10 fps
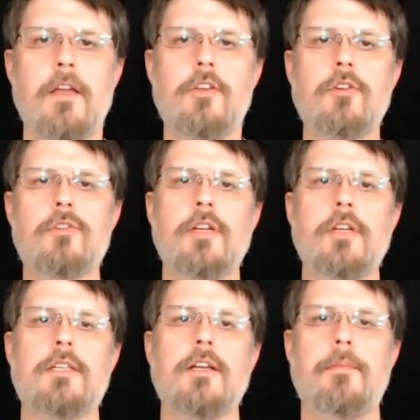Usually
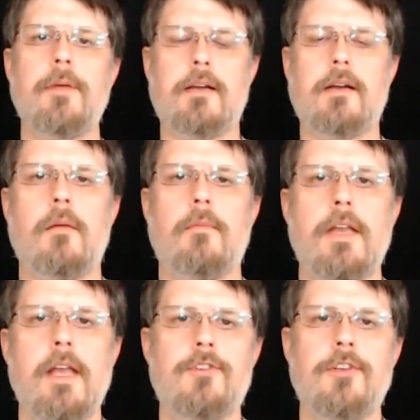it's going to be a
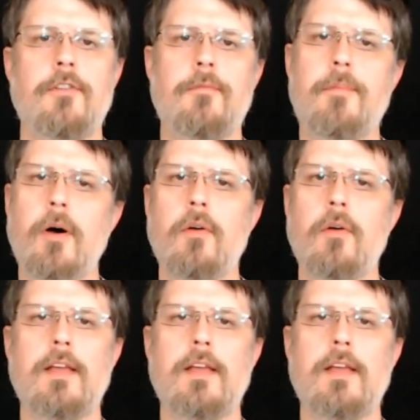combination of both